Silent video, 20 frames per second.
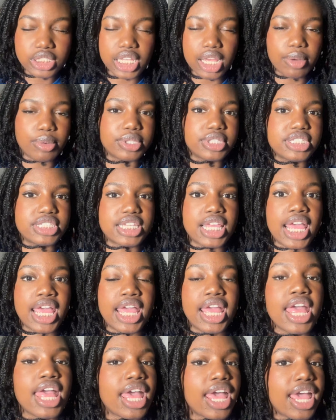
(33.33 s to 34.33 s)
I would say,
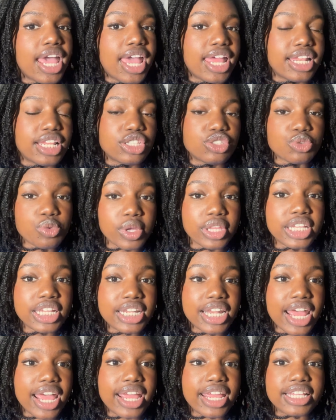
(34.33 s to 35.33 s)
and it's really
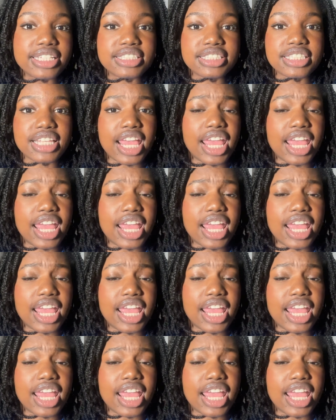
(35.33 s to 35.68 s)
nice.